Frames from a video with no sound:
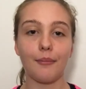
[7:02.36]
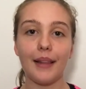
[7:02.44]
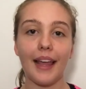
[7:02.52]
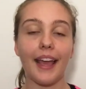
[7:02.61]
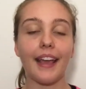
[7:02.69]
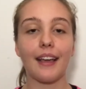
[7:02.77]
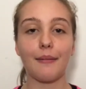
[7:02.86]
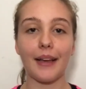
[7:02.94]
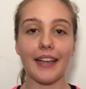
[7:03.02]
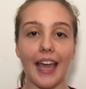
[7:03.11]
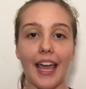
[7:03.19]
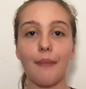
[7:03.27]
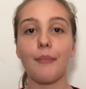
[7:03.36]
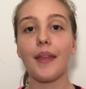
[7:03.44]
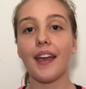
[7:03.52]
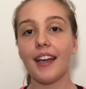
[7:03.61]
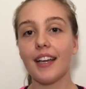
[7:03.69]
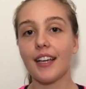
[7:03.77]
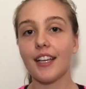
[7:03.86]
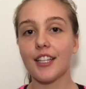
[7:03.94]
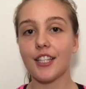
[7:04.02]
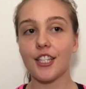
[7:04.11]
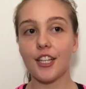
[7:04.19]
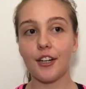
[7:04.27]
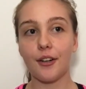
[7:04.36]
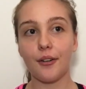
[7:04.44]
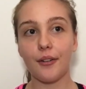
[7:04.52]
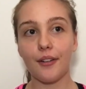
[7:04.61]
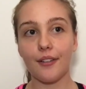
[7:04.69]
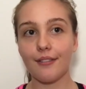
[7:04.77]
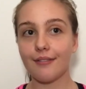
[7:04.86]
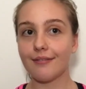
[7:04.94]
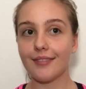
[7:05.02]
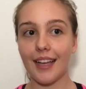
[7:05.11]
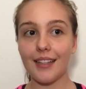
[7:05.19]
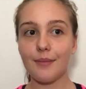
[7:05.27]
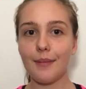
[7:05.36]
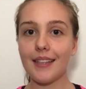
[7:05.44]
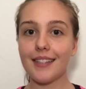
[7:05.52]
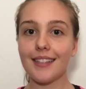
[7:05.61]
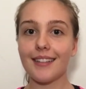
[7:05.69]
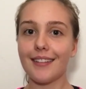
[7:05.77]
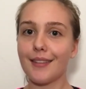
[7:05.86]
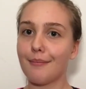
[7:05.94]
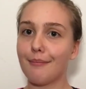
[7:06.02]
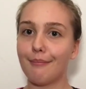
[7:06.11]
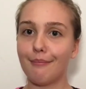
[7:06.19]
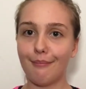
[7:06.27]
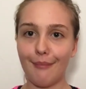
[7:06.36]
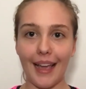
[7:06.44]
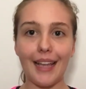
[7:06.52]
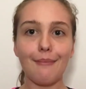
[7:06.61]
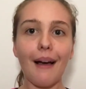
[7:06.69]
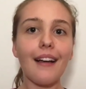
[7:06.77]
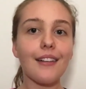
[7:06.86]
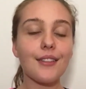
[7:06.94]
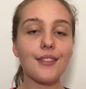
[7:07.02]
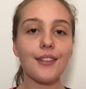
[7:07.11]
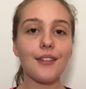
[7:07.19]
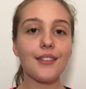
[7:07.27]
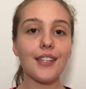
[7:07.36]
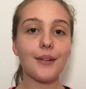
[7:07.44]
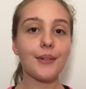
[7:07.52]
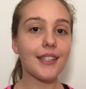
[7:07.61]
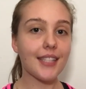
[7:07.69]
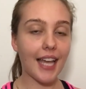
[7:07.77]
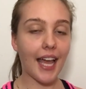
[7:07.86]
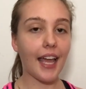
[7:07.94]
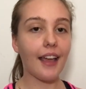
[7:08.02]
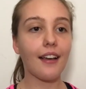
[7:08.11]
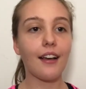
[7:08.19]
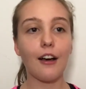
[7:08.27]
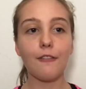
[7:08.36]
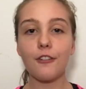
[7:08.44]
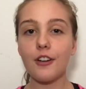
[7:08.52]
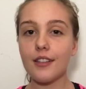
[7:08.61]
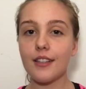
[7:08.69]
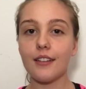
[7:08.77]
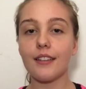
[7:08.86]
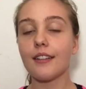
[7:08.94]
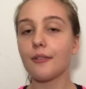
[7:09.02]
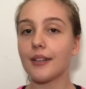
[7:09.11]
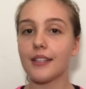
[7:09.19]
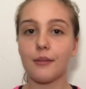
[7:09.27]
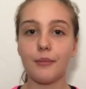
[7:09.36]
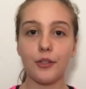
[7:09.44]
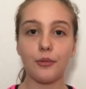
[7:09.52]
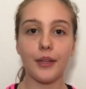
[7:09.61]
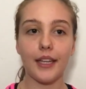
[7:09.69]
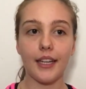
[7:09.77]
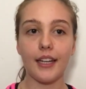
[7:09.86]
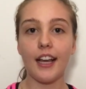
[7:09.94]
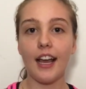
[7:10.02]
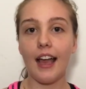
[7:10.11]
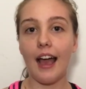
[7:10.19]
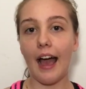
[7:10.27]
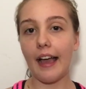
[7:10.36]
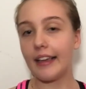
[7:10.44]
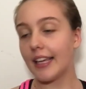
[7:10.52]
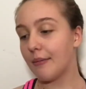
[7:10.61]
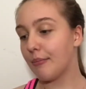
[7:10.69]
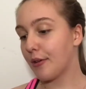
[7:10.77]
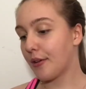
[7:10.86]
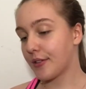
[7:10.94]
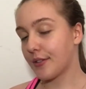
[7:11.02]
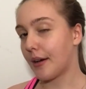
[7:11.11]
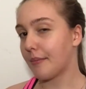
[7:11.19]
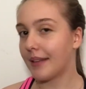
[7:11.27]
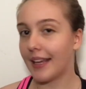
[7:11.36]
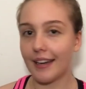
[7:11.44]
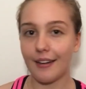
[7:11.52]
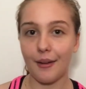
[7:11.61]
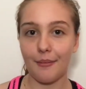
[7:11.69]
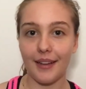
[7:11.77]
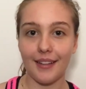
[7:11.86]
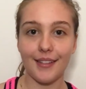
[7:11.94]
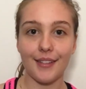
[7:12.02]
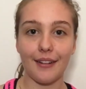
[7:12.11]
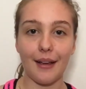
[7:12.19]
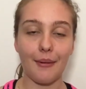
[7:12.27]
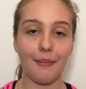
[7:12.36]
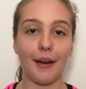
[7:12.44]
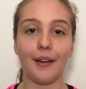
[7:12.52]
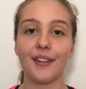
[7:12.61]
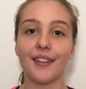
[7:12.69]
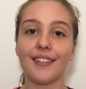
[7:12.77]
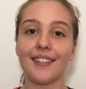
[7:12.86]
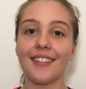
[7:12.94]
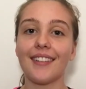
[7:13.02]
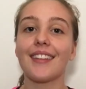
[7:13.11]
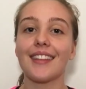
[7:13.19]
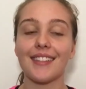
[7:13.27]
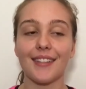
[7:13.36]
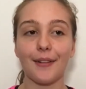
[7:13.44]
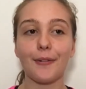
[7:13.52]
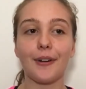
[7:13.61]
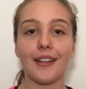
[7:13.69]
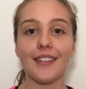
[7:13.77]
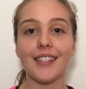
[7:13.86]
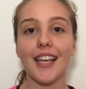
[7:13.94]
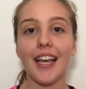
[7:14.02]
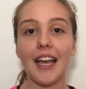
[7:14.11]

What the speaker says: playing and my game. So that's basically the main milestones, I would say. Of course there are little ones in between. I keep you also updated on my Instagram about these little ones.